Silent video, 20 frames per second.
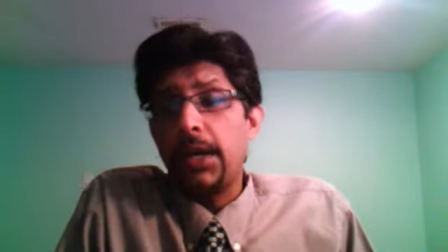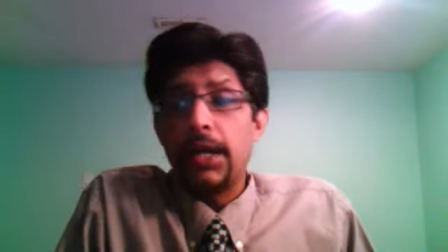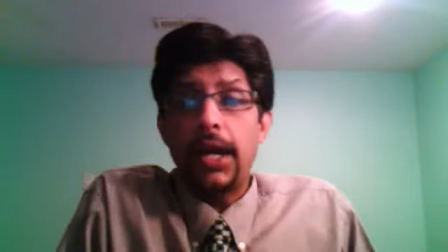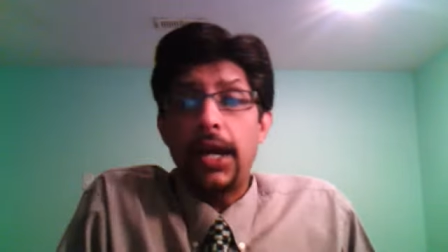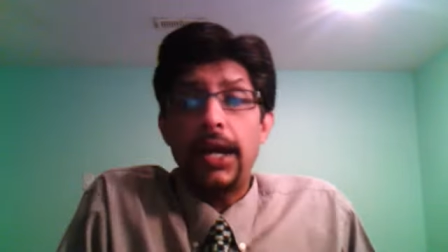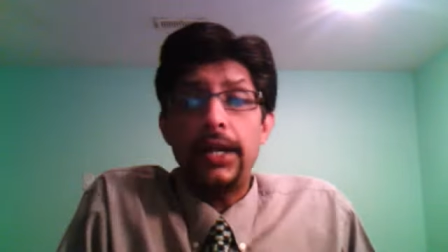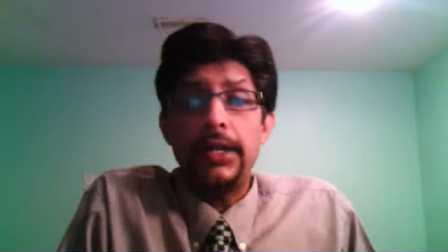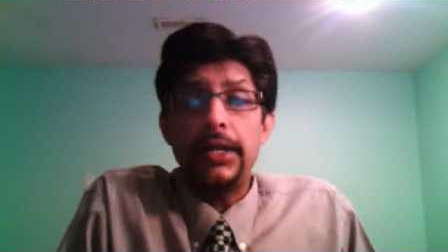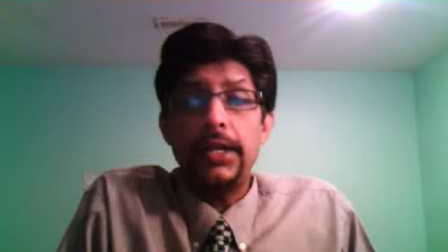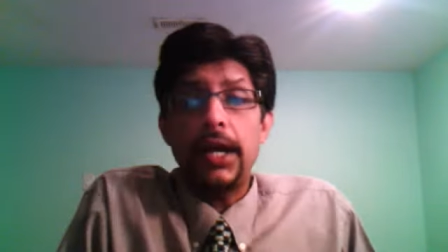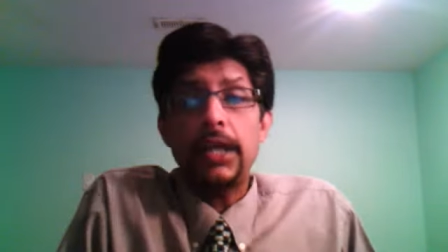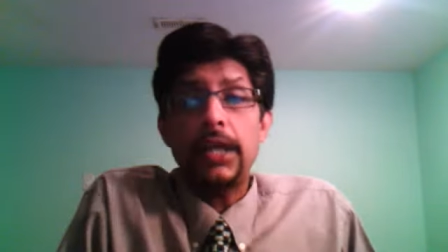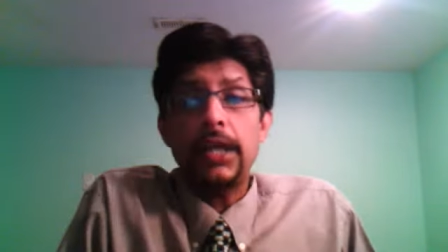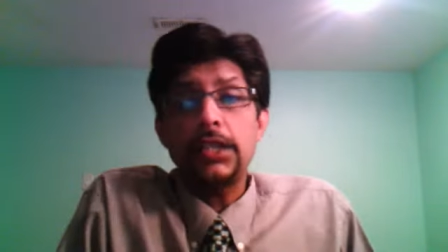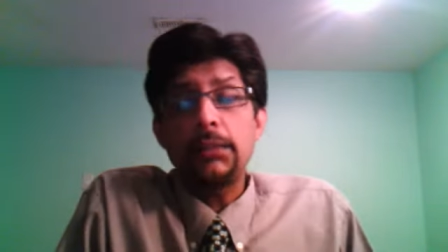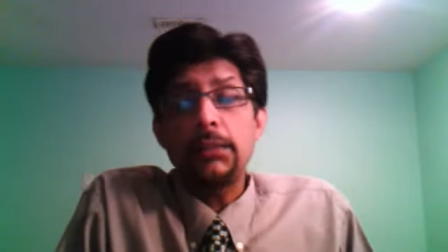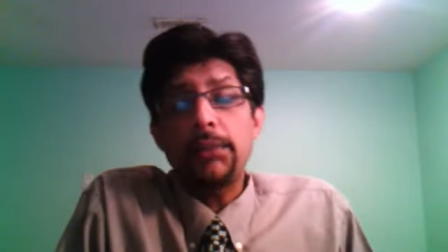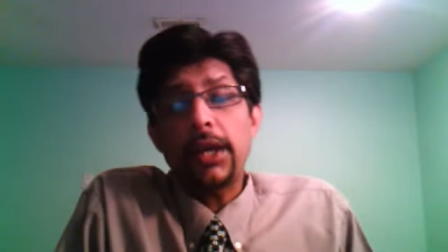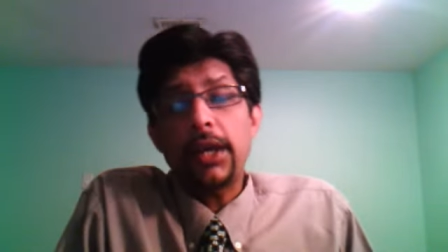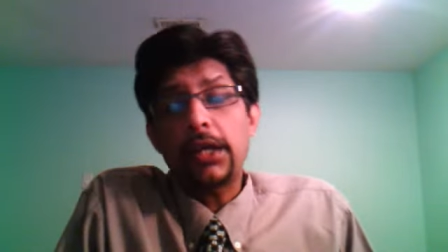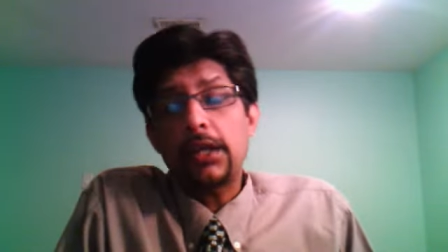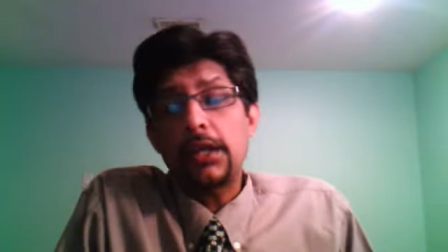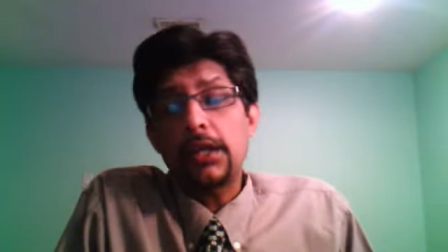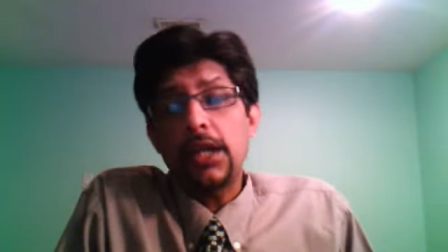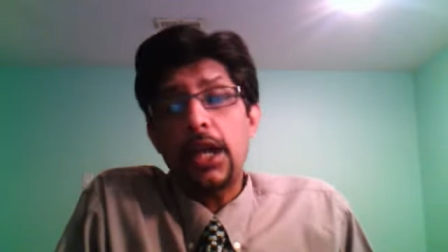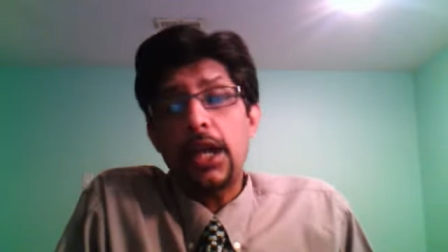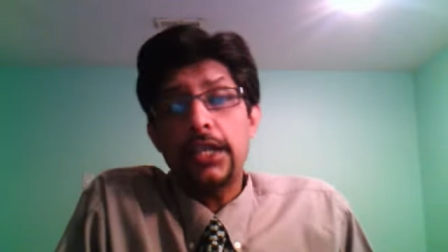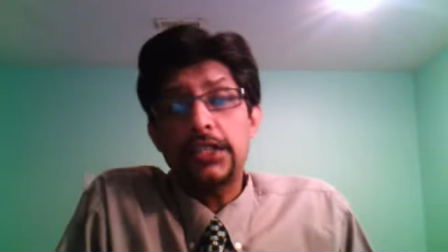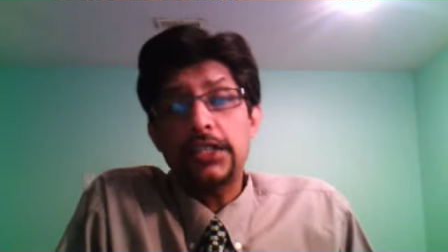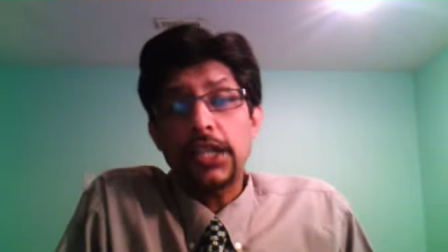and I think Michael
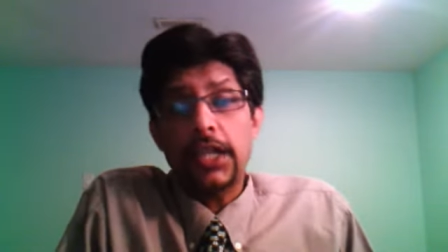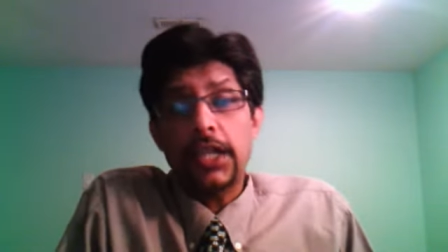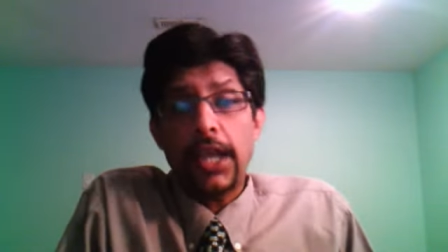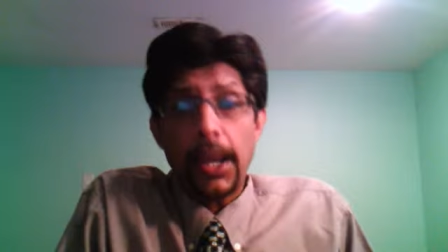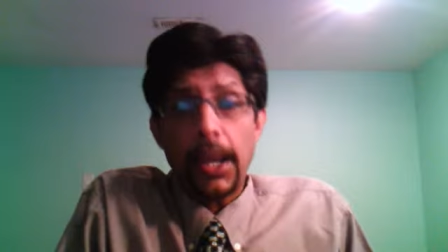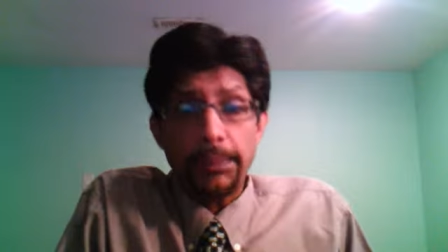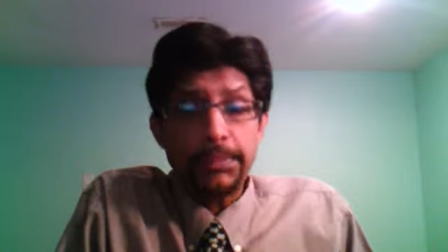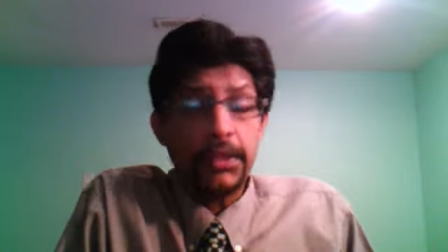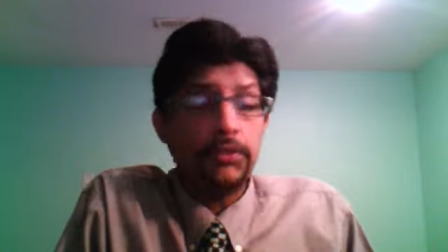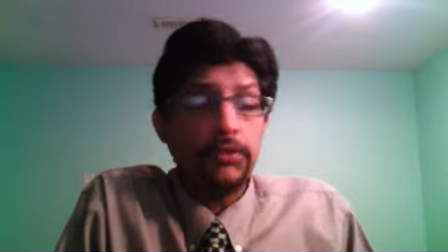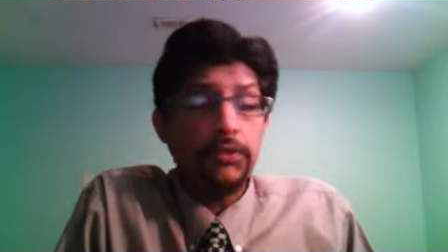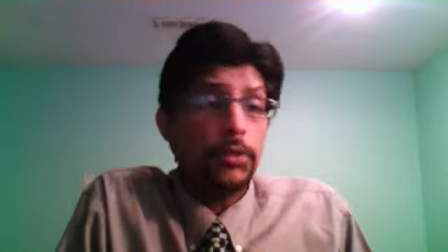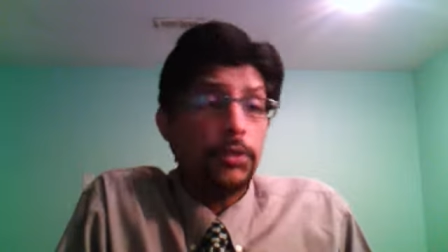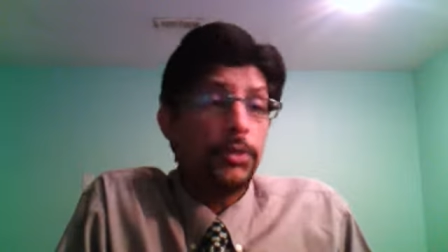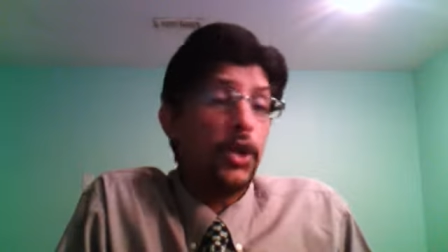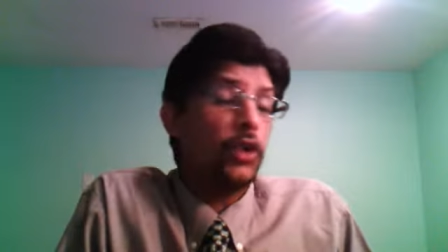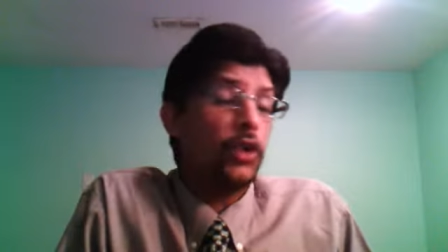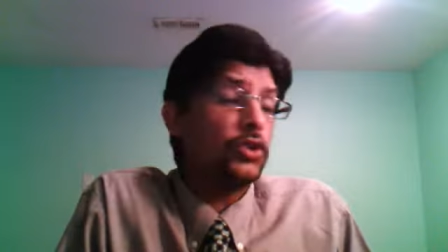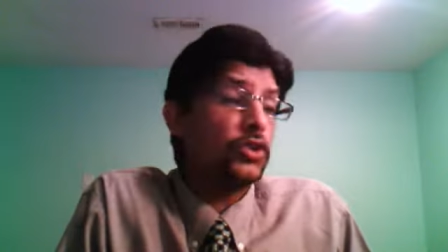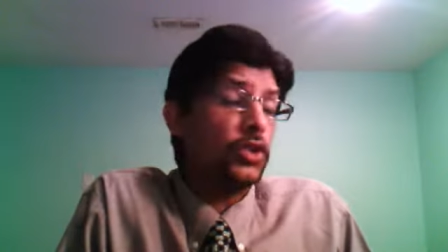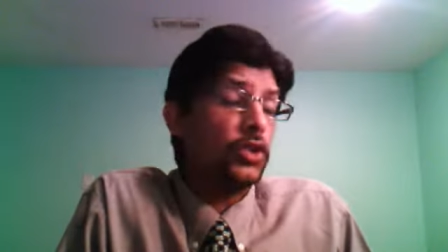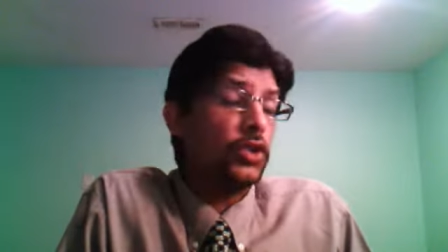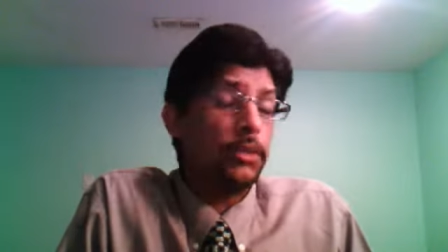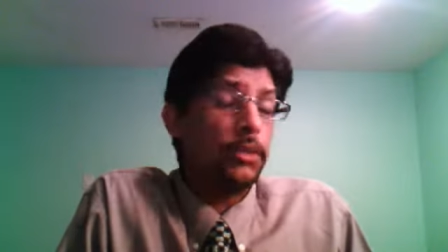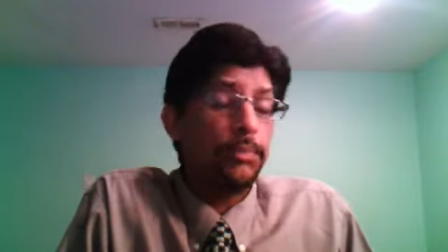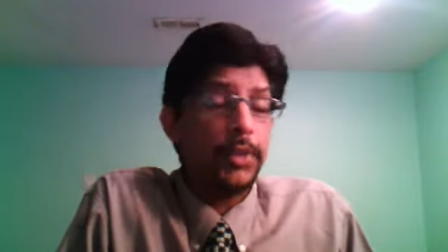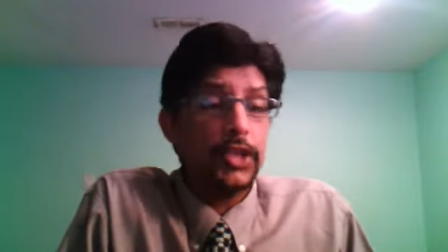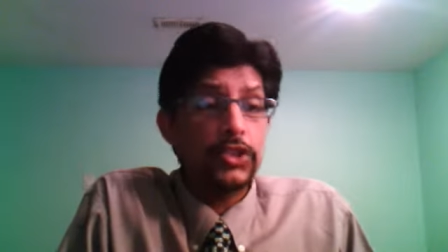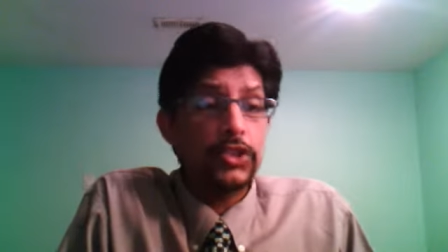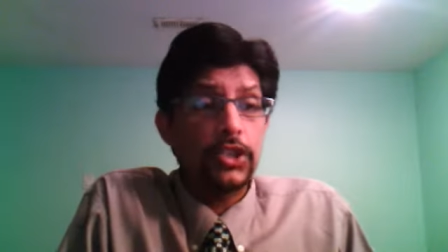Clarke as a captain will be also under
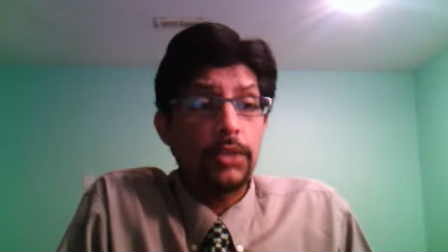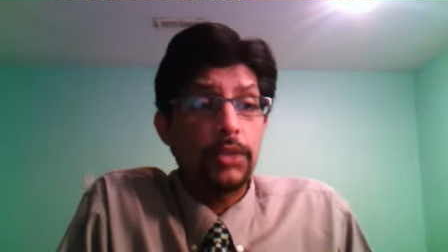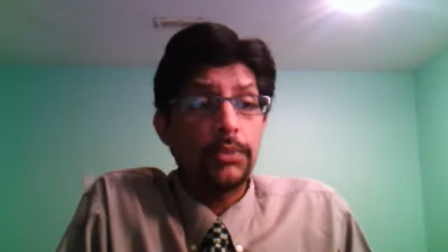pressure